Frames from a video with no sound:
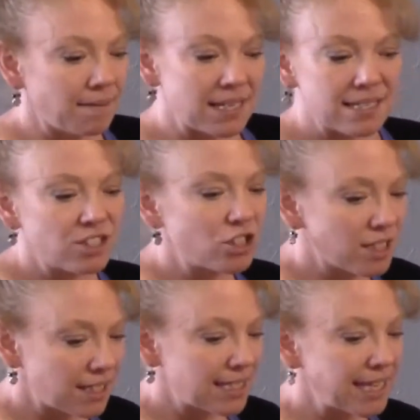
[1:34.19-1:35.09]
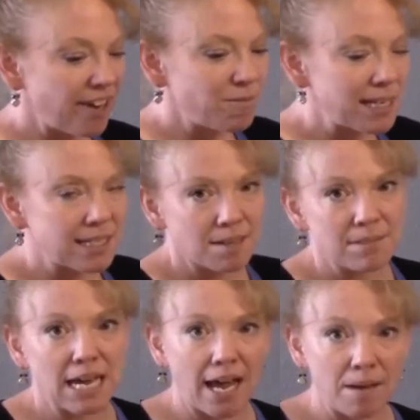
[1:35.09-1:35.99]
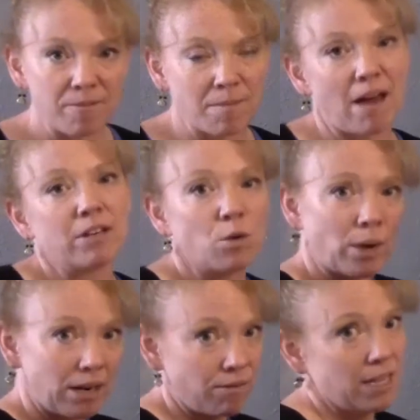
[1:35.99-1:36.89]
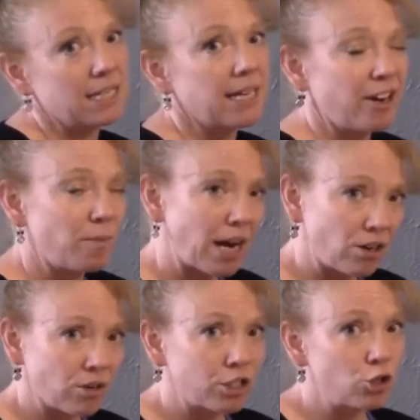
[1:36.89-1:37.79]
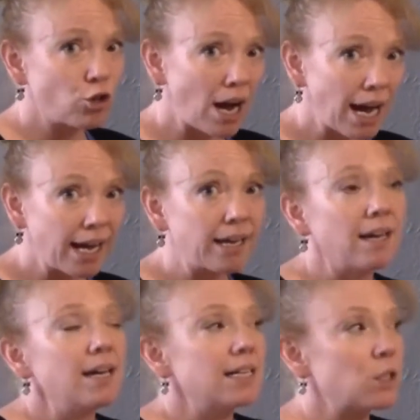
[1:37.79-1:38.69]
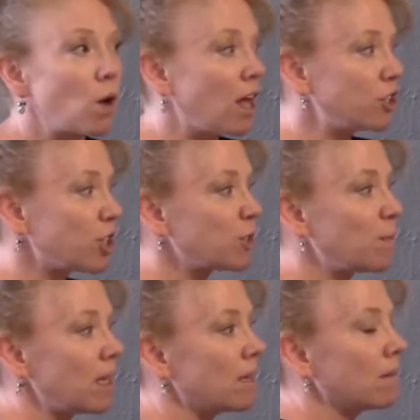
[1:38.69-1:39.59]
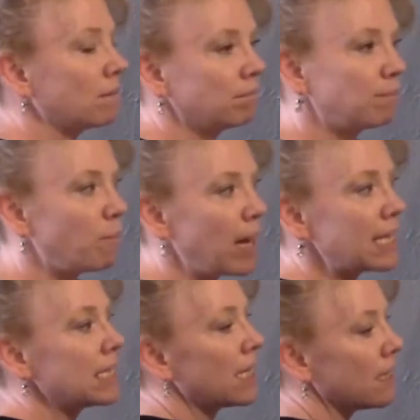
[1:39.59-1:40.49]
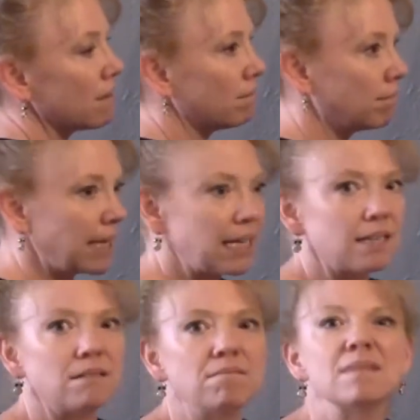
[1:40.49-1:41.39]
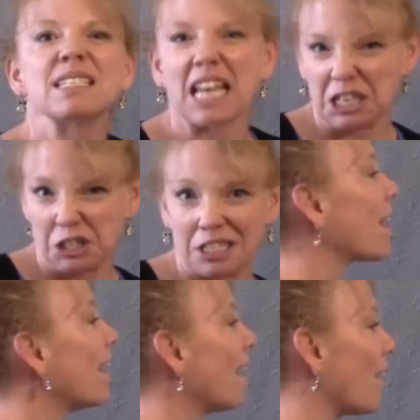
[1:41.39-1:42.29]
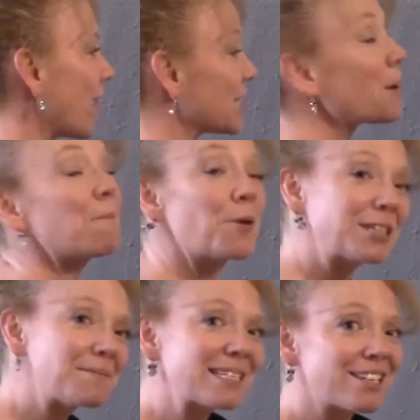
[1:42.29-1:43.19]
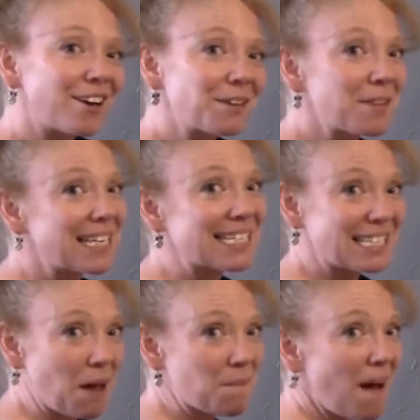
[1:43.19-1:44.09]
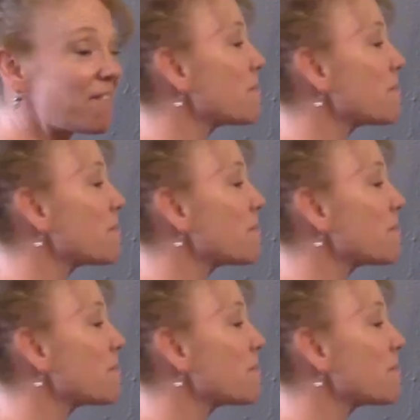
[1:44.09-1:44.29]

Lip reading: This is just going to save me some time from having to wait for the entire background to dry, so I'll just be painting in sections. Okay, so I'm going to be starting with the stem of